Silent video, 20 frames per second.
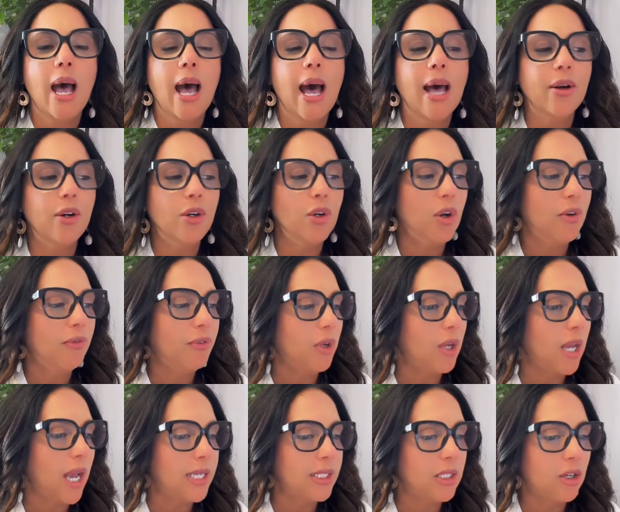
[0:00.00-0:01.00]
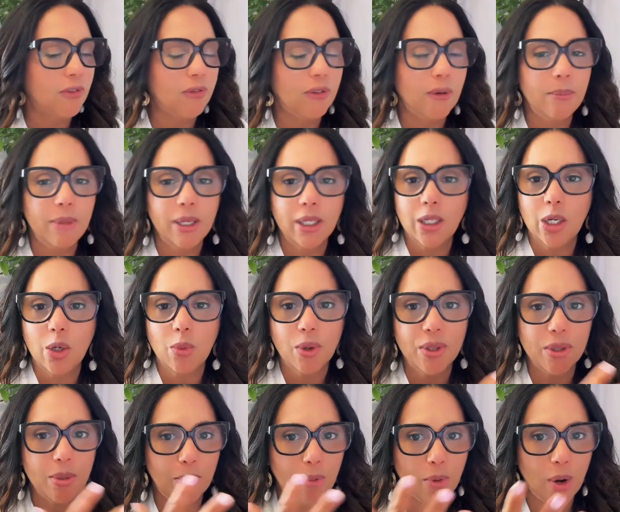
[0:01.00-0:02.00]
I don't know if you guys are familiar
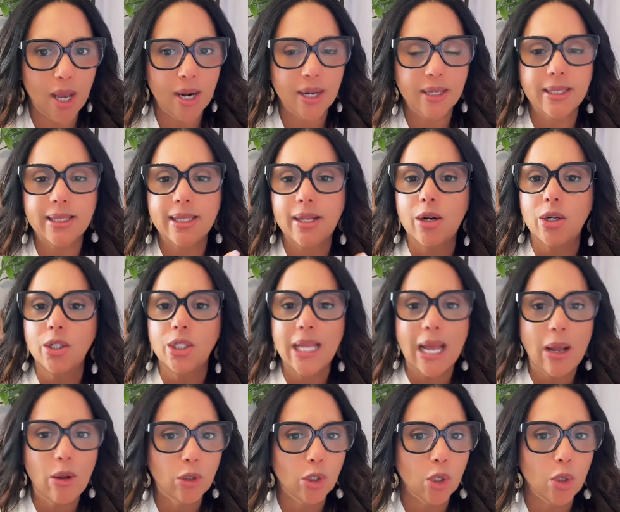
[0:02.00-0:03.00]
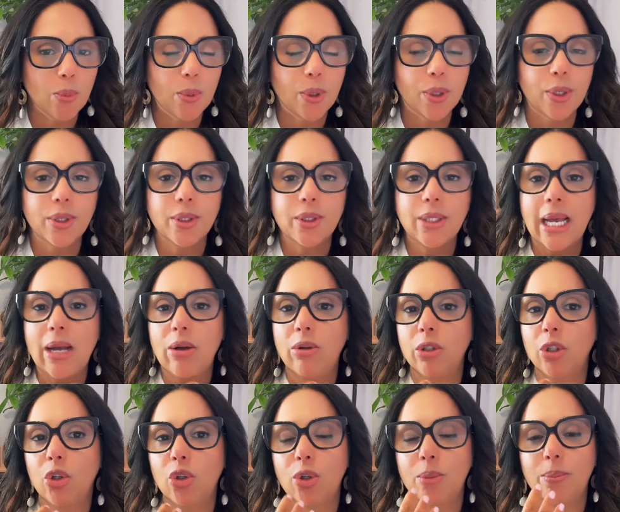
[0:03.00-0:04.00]
with products that are
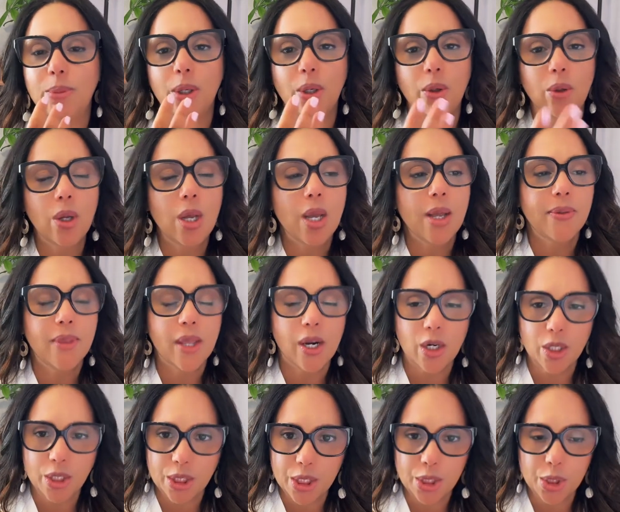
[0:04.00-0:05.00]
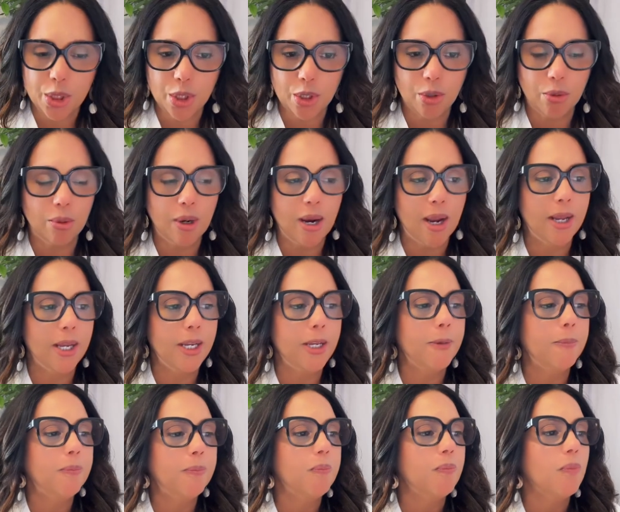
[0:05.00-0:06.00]
downloadable that are digital,
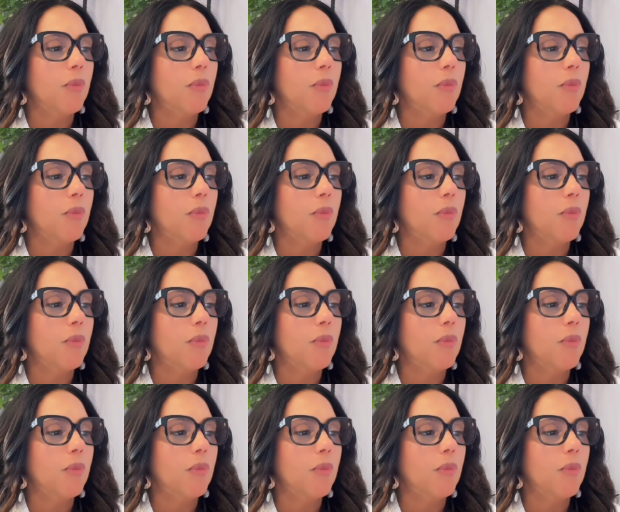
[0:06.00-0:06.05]
right?